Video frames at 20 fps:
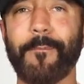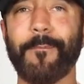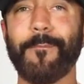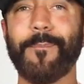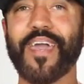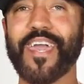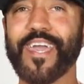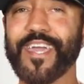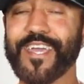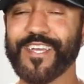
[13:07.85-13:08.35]

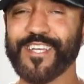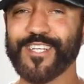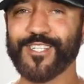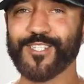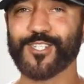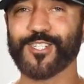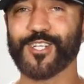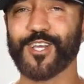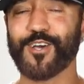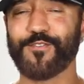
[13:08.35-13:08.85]

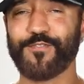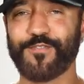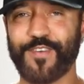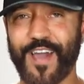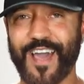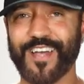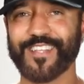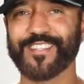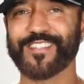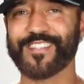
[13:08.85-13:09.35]
beige
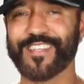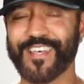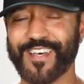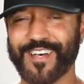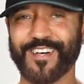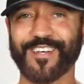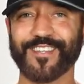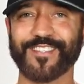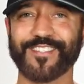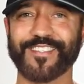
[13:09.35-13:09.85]
fat
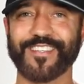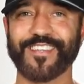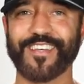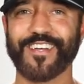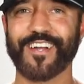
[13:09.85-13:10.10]
cells.